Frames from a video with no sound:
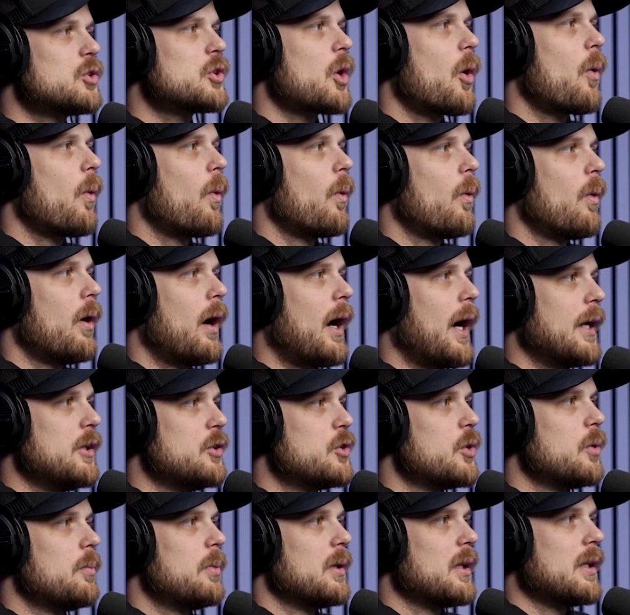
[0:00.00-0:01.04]
so I
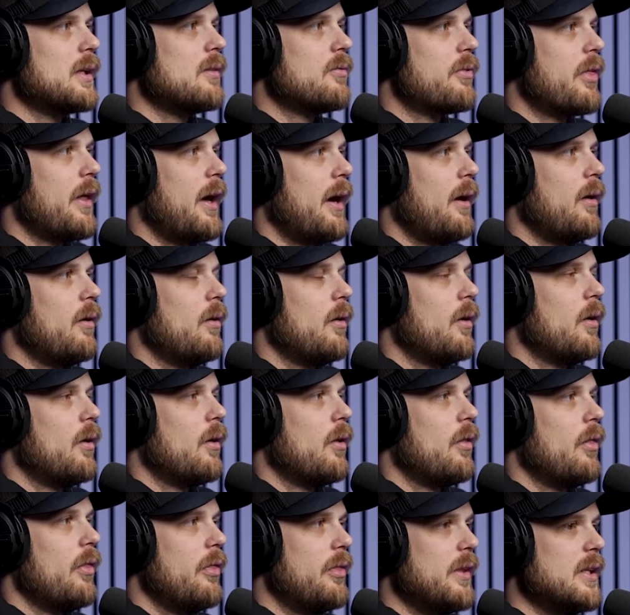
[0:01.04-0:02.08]
do believe that
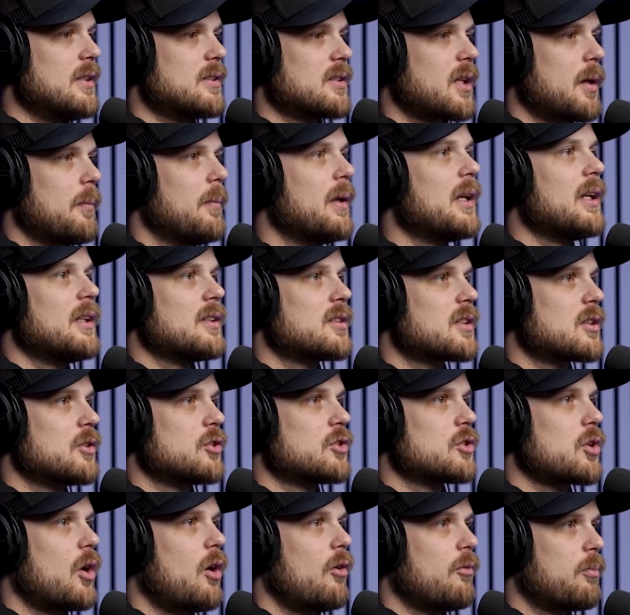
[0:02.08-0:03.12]
these committees
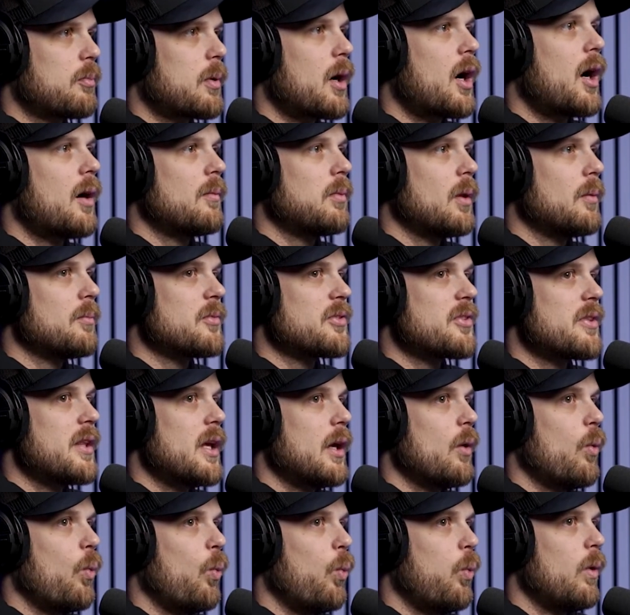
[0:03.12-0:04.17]
can solve problems
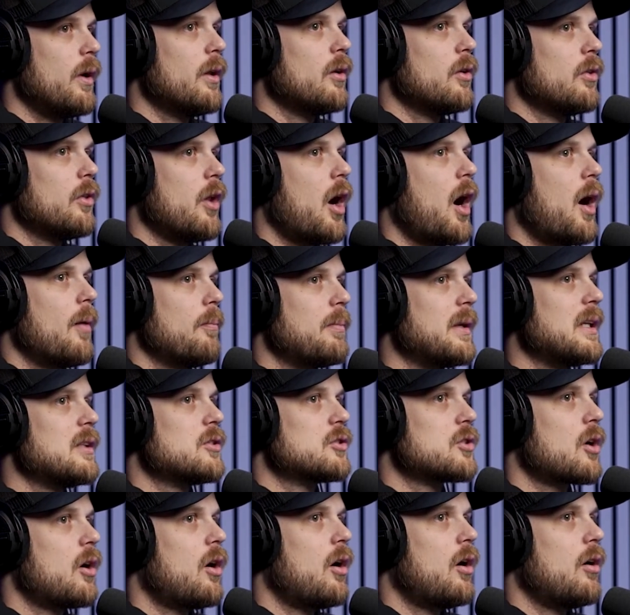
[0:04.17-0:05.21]
that will not be
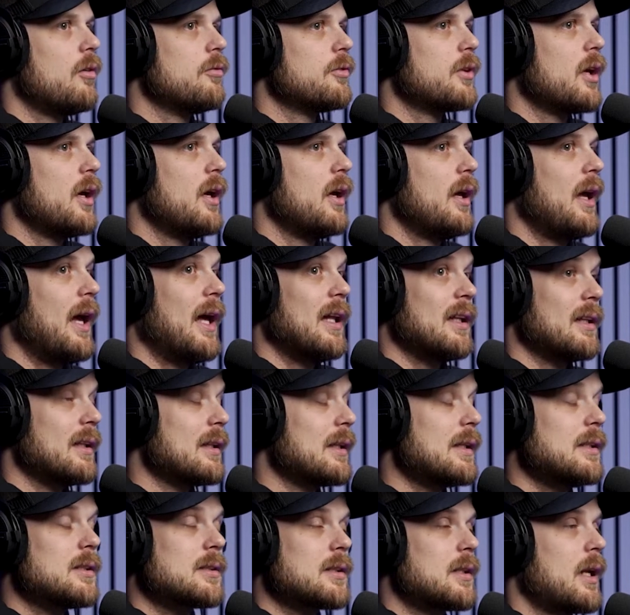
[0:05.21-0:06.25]
solved, at
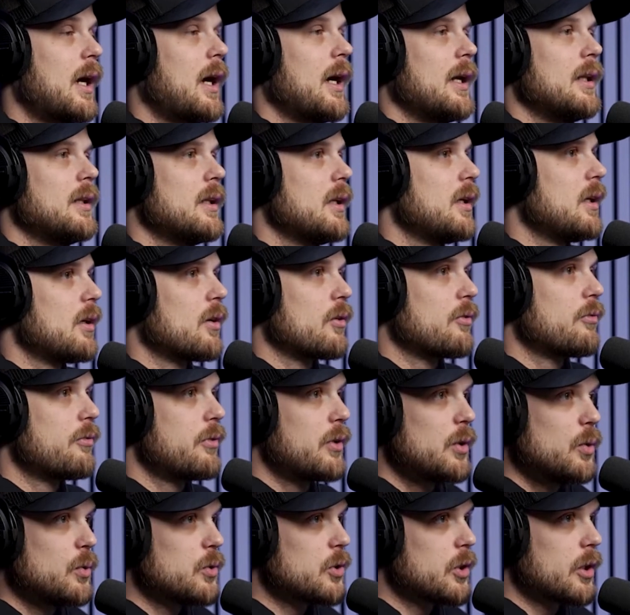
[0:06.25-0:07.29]
least not in the near
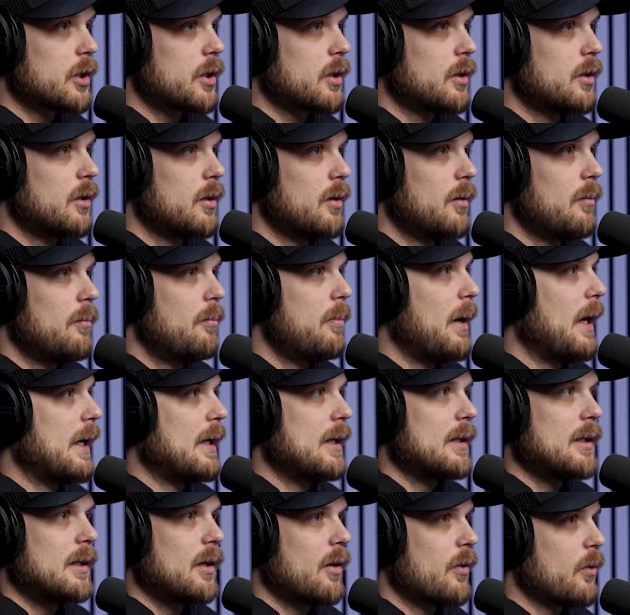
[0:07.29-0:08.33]
future, by
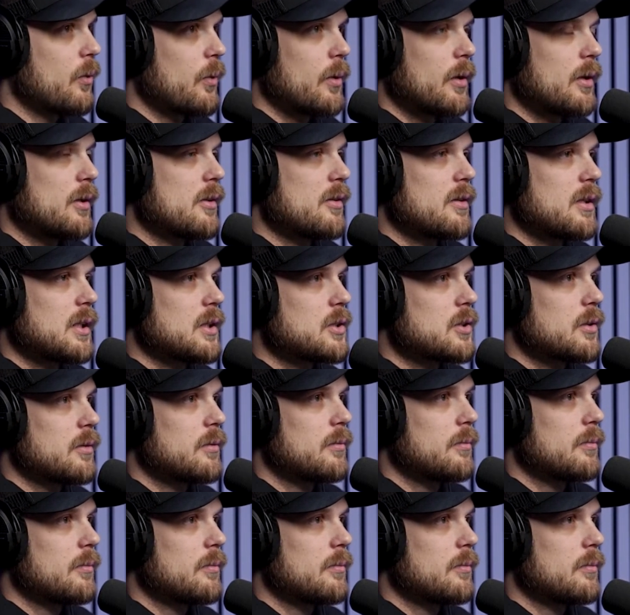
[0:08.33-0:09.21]
any other organization.